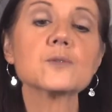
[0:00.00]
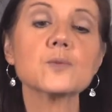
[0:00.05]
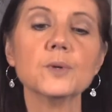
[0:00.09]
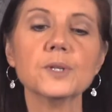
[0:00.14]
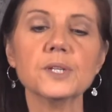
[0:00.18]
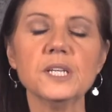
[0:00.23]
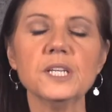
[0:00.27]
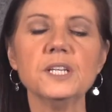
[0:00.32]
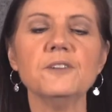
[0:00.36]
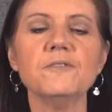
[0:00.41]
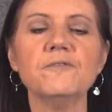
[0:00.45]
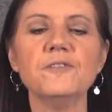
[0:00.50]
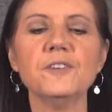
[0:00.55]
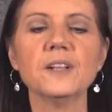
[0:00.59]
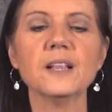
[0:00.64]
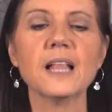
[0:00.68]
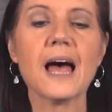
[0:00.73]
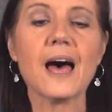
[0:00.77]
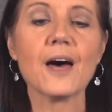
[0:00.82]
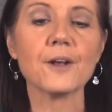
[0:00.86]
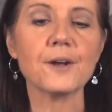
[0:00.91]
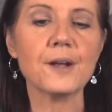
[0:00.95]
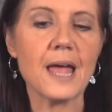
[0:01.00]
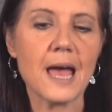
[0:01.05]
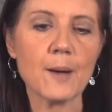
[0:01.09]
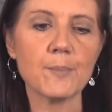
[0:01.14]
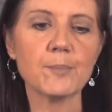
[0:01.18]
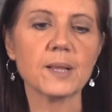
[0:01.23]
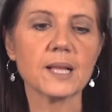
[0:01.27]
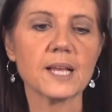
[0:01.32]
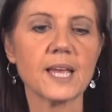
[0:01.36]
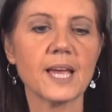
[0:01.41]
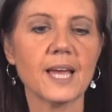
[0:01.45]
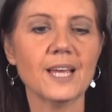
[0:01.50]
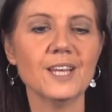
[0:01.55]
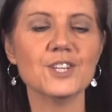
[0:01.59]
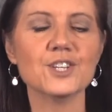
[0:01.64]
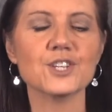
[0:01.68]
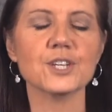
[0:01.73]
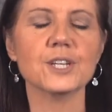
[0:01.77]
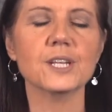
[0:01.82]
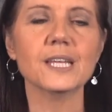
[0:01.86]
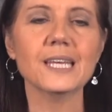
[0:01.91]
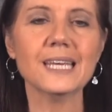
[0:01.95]
will need to fill out an
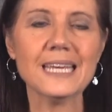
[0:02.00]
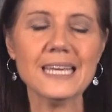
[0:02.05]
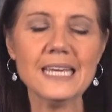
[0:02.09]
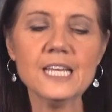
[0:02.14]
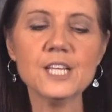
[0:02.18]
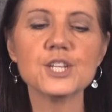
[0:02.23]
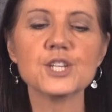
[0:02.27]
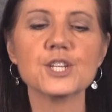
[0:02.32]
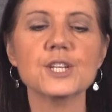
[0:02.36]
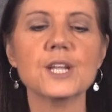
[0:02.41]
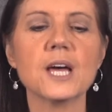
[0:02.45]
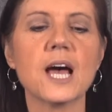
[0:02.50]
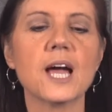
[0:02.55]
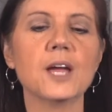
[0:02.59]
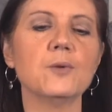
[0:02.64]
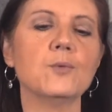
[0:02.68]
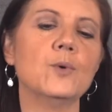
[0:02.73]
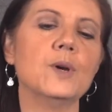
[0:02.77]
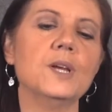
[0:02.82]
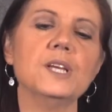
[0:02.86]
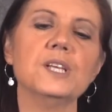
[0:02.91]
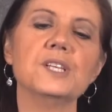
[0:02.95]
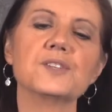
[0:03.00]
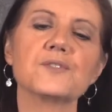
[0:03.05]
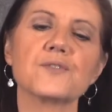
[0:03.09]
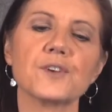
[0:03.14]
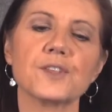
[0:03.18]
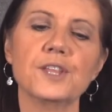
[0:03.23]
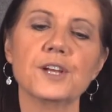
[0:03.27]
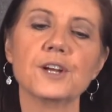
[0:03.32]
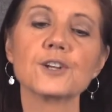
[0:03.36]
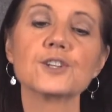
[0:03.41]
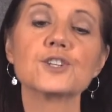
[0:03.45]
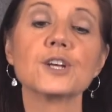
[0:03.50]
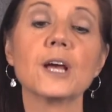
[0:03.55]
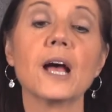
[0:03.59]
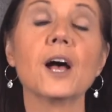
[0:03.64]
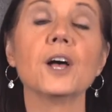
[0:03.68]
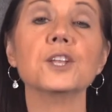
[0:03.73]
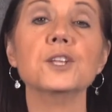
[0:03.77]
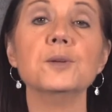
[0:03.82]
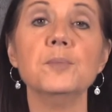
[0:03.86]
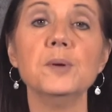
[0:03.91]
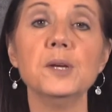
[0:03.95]
application each 9 weeks for their
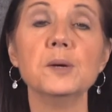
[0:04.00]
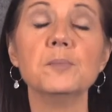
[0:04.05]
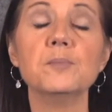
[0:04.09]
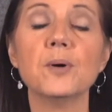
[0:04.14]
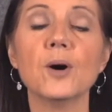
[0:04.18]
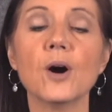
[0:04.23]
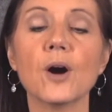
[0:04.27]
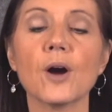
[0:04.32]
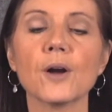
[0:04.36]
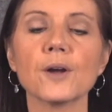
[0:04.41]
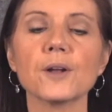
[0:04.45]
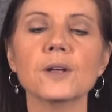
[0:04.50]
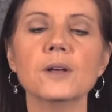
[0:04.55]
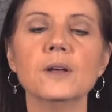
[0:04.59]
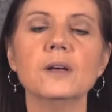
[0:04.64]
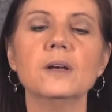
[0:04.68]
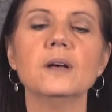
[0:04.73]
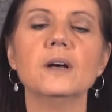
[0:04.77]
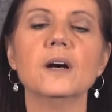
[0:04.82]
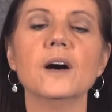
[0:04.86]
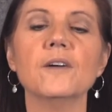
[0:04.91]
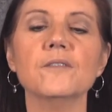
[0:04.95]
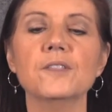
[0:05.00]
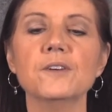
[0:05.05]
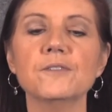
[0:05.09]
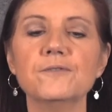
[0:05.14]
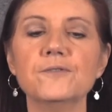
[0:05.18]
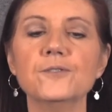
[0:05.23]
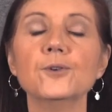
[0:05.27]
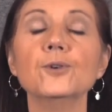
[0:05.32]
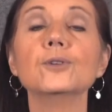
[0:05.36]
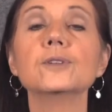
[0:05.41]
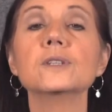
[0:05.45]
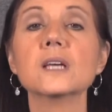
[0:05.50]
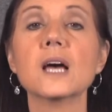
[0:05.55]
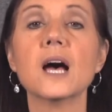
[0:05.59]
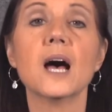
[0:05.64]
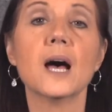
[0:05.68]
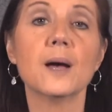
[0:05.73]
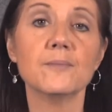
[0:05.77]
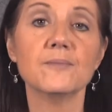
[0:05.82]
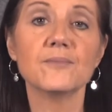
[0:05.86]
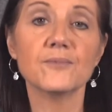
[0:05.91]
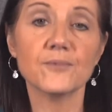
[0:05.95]
child to be a part of the
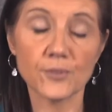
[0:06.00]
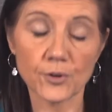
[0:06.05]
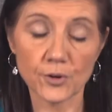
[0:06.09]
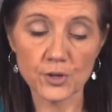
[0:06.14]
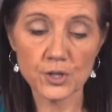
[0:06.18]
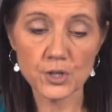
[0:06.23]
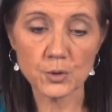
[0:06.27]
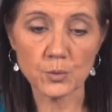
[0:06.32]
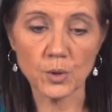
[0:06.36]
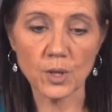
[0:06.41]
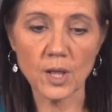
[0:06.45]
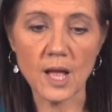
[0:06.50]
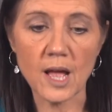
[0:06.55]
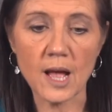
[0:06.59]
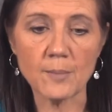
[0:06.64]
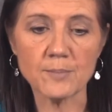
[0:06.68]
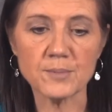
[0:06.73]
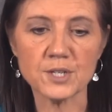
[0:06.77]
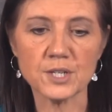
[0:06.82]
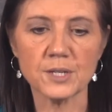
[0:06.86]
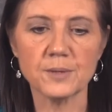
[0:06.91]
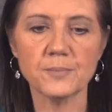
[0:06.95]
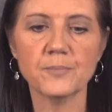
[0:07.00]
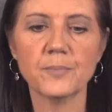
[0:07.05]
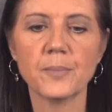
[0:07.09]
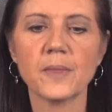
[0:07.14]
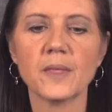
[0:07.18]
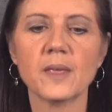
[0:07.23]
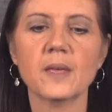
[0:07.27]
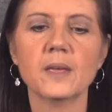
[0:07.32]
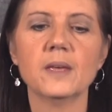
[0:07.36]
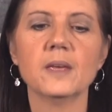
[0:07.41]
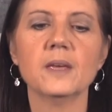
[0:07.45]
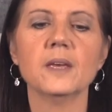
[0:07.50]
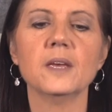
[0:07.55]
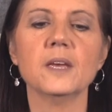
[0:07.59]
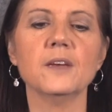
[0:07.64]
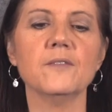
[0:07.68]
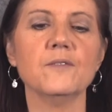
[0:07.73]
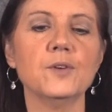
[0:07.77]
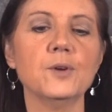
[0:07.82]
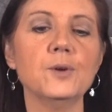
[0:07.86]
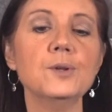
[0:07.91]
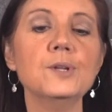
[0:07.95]
full-time virtual option.
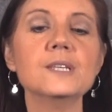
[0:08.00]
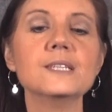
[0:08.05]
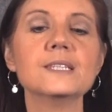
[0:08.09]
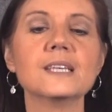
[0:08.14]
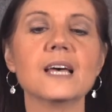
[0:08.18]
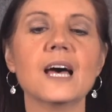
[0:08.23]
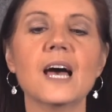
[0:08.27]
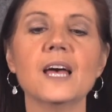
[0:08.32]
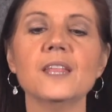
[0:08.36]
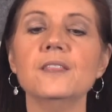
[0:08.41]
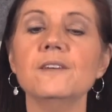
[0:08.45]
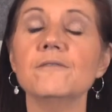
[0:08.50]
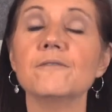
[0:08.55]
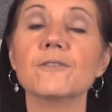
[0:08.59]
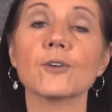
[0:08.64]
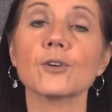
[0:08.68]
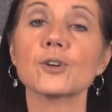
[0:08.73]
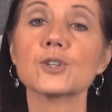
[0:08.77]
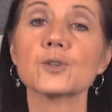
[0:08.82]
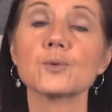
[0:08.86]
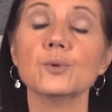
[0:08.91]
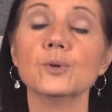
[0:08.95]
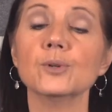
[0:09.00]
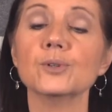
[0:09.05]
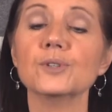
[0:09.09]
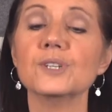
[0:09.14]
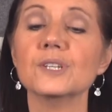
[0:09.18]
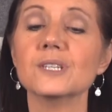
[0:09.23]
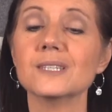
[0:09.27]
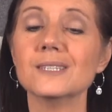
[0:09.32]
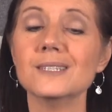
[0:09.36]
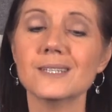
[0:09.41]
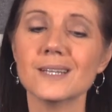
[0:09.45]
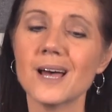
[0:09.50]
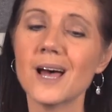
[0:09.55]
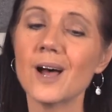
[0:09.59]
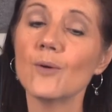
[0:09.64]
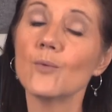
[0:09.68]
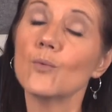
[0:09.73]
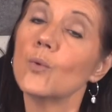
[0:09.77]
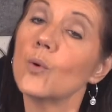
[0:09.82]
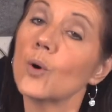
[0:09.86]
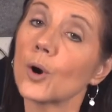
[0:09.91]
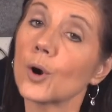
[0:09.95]
If you decide that virtual does
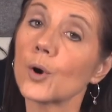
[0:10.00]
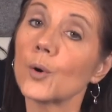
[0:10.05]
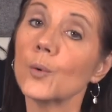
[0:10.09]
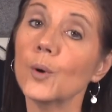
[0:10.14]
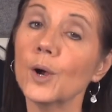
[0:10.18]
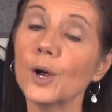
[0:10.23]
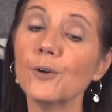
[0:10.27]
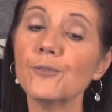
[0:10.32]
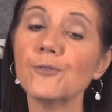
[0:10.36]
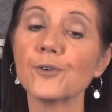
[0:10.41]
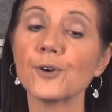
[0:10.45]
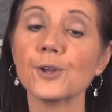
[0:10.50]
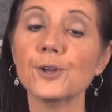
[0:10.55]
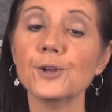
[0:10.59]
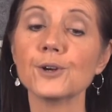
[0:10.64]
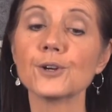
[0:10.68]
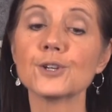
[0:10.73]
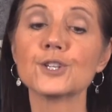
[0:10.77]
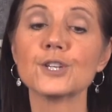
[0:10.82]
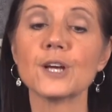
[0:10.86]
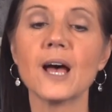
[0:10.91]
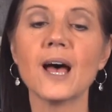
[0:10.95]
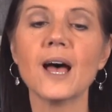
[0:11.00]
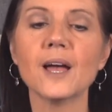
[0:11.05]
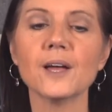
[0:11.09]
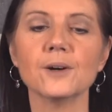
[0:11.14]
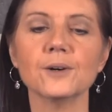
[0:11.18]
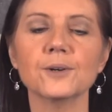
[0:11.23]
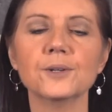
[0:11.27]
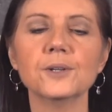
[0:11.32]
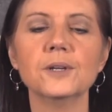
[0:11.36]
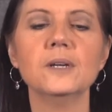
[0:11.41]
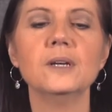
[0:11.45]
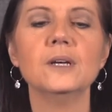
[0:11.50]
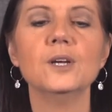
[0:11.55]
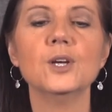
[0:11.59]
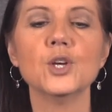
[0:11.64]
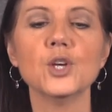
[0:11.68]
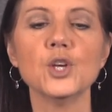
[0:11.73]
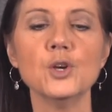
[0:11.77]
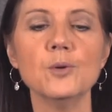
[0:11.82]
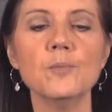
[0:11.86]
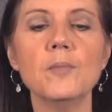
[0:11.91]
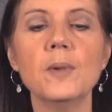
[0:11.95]
not work well for your child,
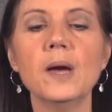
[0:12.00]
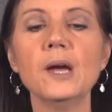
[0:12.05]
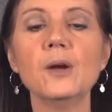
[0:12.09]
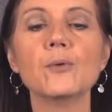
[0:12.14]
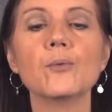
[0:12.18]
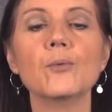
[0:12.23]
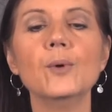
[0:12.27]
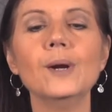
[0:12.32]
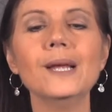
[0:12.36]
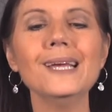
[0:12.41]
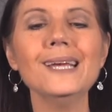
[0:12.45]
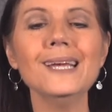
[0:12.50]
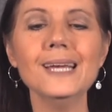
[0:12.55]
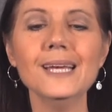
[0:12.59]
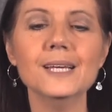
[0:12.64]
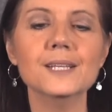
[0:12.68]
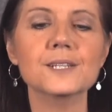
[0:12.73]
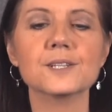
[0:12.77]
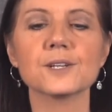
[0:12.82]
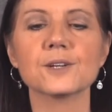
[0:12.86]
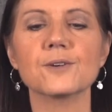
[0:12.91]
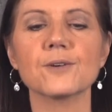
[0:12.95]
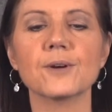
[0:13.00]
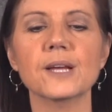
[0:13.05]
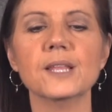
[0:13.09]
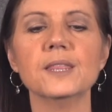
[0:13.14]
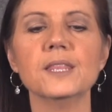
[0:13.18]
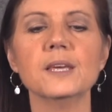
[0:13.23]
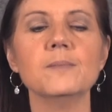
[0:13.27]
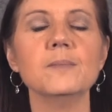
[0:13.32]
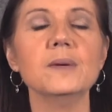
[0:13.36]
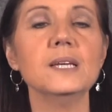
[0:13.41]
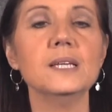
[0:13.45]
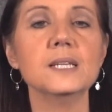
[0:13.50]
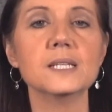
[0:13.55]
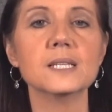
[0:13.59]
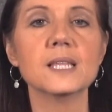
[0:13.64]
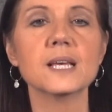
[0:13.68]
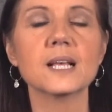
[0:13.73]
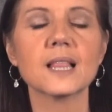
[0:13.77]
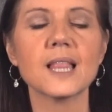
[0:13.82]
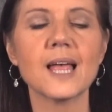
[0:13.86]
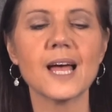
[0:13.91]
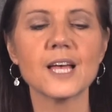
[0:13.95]
you may reintegrate them into
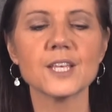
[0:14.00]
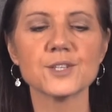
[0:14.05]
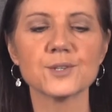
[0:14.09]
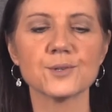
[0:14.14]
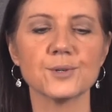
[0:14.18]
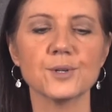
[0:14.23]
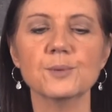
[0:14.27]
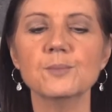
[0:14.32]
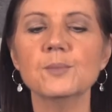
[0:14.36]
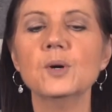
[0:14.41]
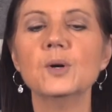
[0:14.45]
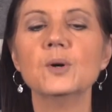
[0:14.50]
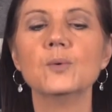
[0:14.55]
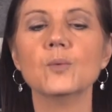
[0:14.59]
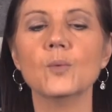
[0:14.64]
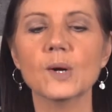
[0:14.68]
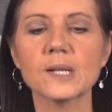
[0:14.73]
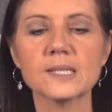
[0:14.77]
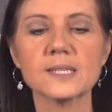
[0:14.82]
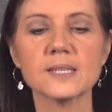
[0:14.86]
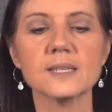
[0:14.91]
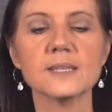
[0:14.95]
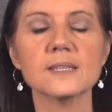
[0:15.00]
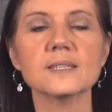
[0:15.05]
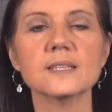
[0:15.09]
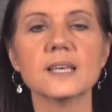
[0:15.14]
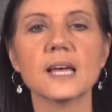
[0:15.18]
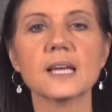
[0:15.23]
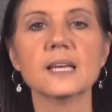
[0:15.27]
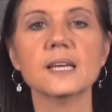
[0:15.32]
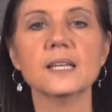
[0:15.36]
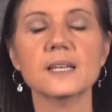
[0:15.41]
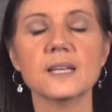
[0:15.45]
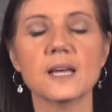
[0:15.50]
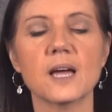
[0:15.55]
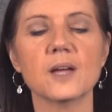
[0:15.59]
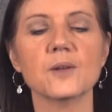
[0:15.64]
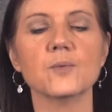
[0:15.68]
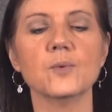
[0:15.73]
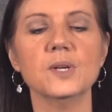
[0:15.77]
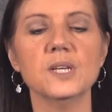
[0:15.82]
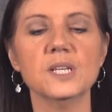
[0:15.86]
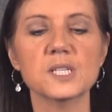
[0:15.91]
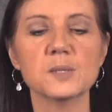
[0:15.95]
the classroom once the second
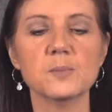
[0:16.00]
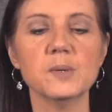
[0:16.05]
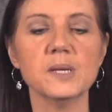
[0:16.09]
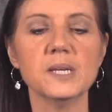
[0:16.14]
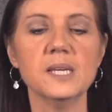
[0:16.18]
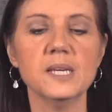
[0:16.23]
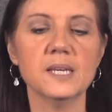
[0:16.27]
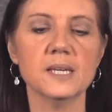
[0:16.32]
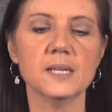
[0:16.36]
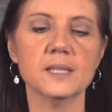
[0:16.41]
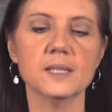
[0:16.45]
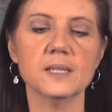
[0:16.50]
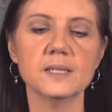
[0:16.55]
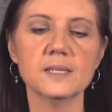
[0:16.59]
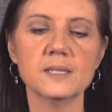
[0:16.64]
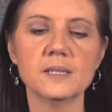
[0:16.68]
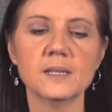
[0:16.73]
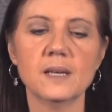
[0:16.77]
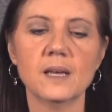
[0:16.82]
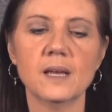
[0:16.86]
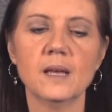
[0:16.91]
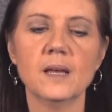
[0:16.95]
9 weeks begins.